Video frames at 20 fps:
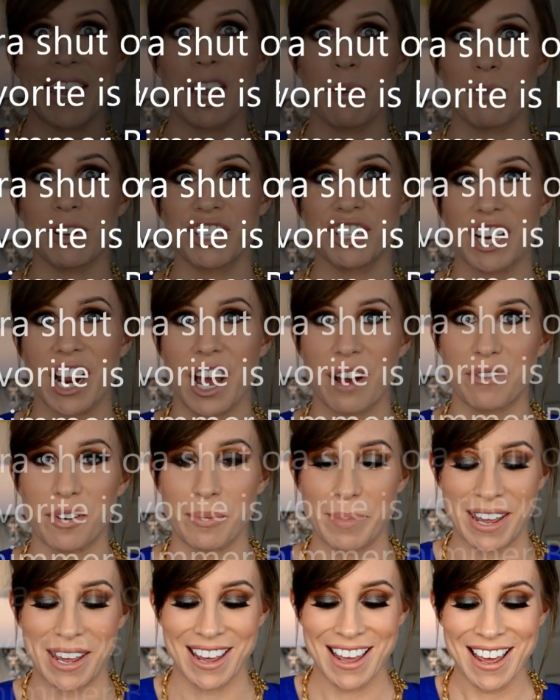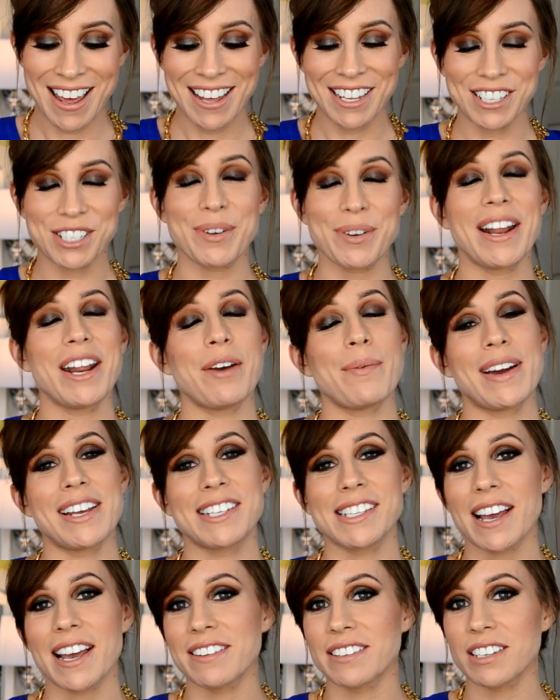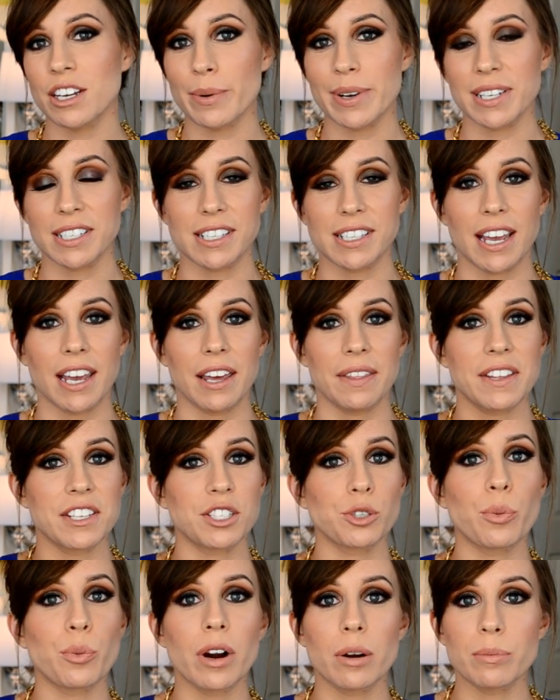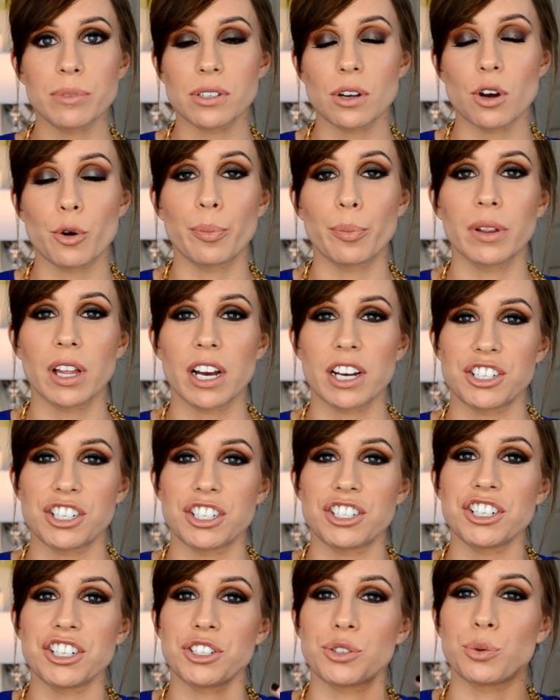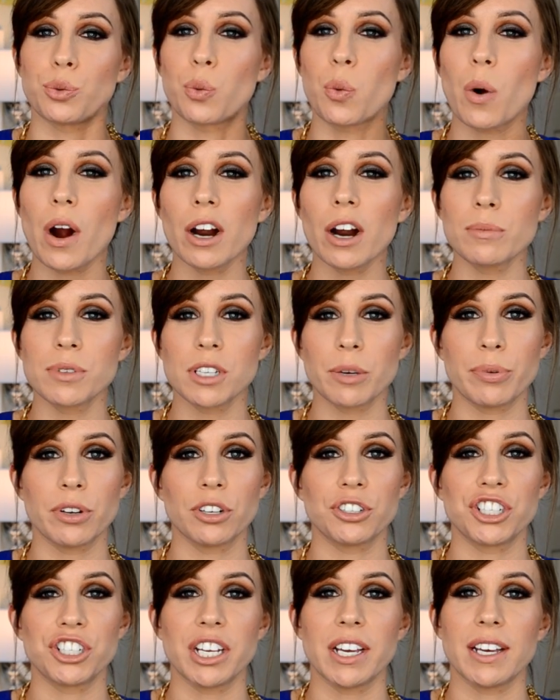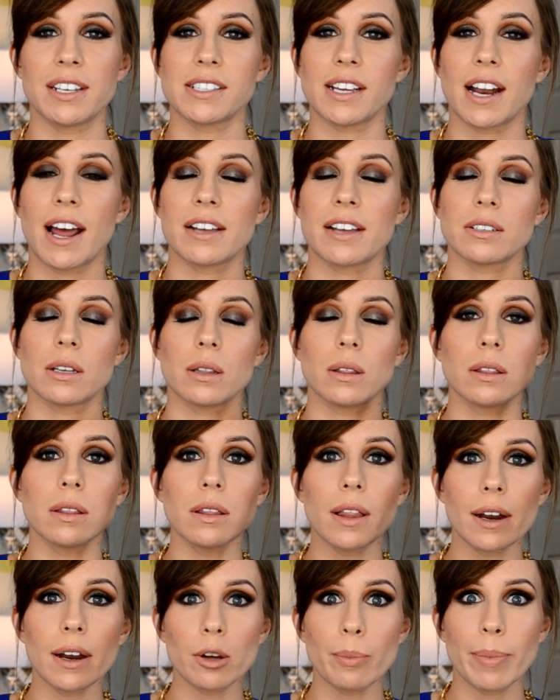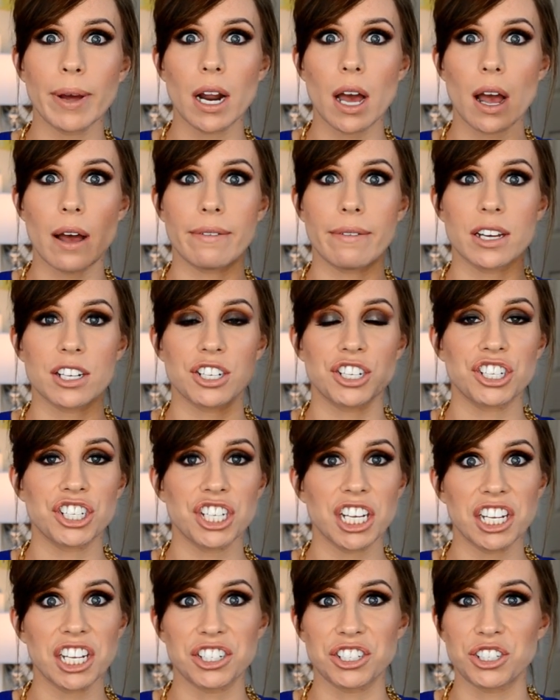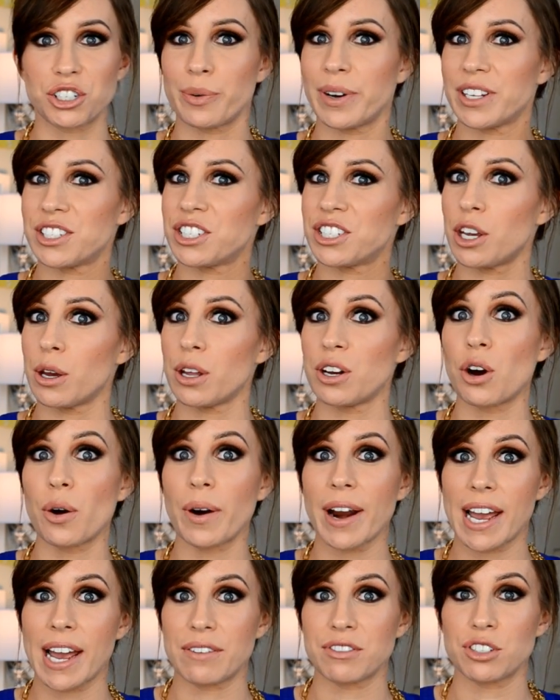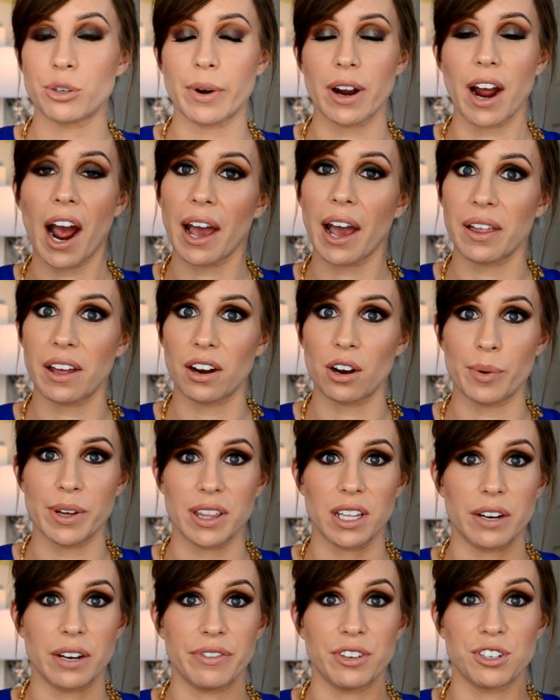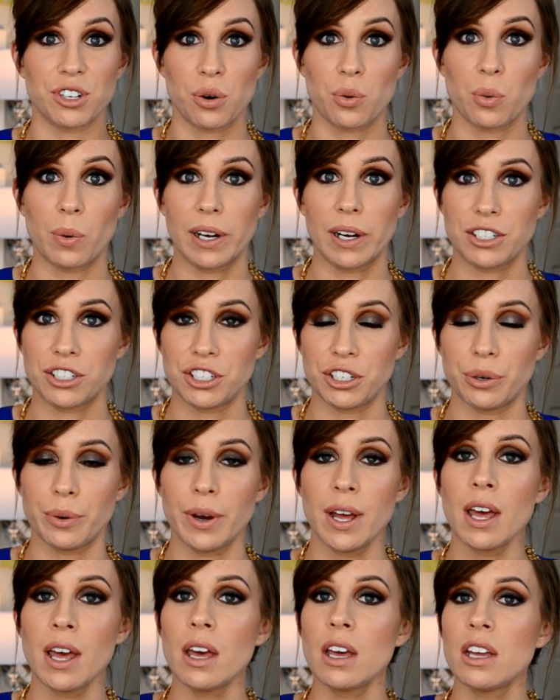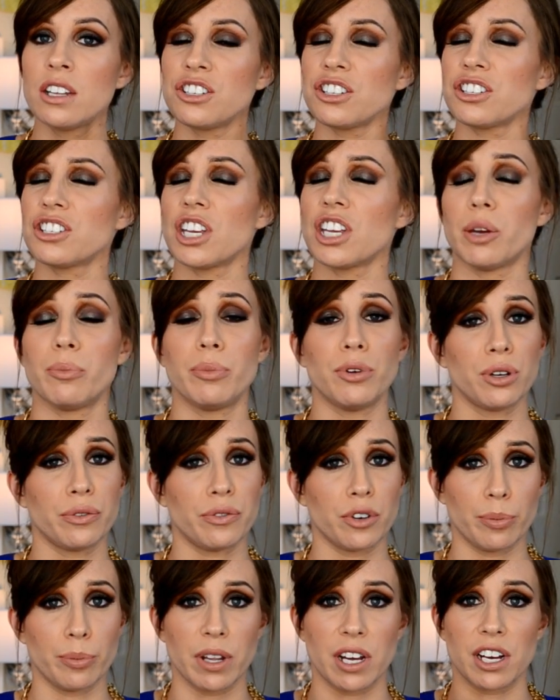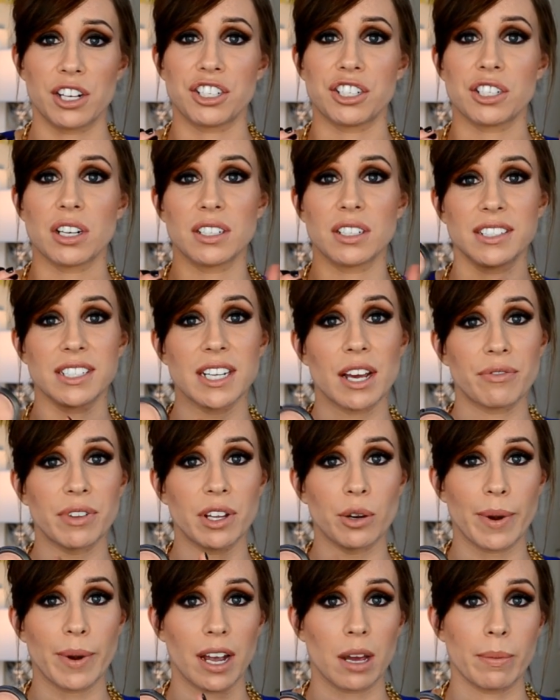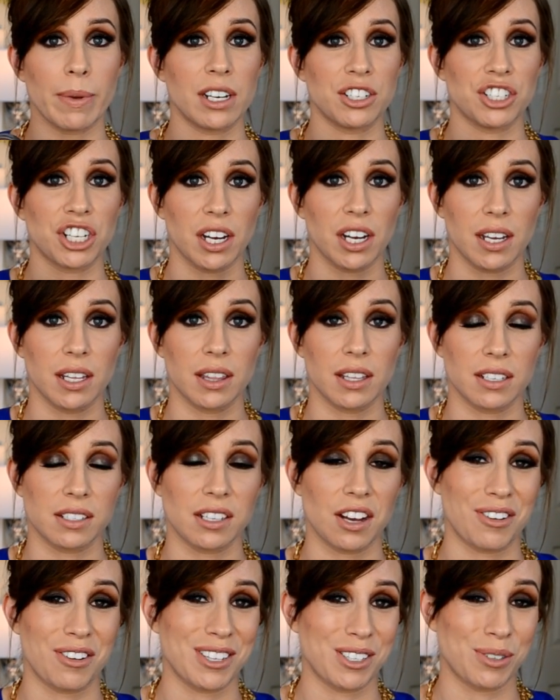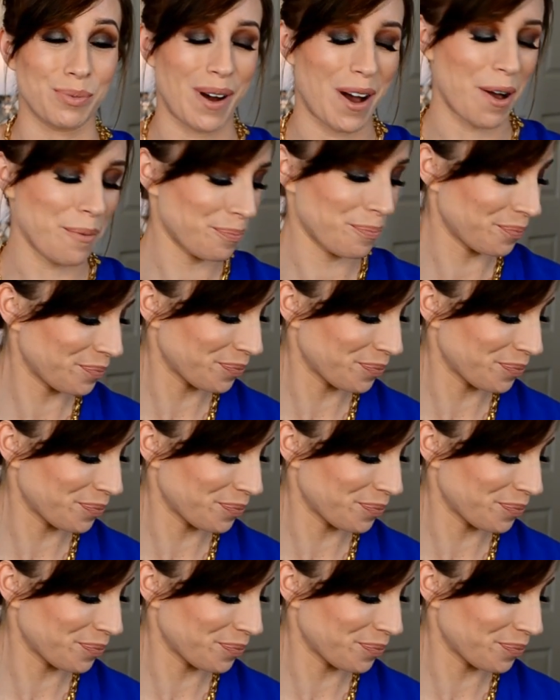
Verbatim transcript: camera shut off on me. So anyways, as I was saying, this Warm Soul blush, it just warms up your cheeks. It has a little bit of a sheen to it, so you don't have to wear highlighter with it if you don't want to. Just a beautiful blush. Definitely recommend checking this out as well.